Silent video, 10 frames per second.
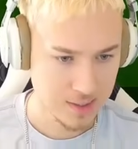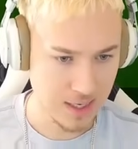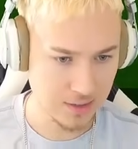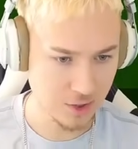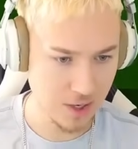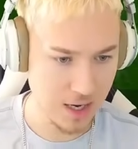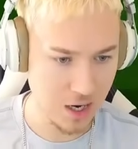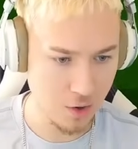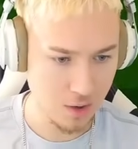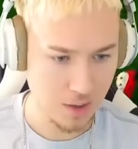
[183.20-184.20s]
Sander
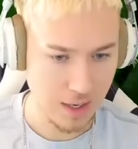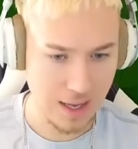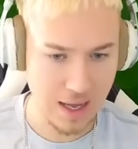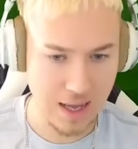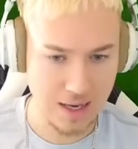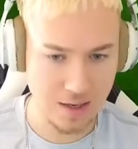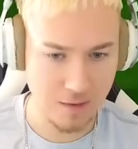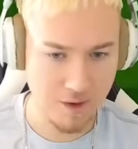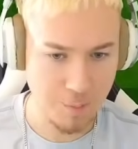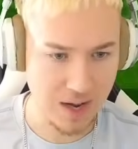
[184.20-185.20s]
now,
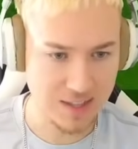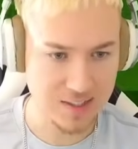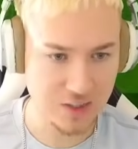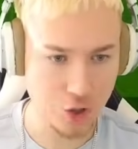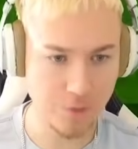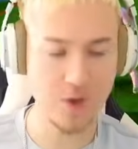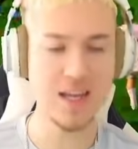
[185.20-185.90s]
and we pass it to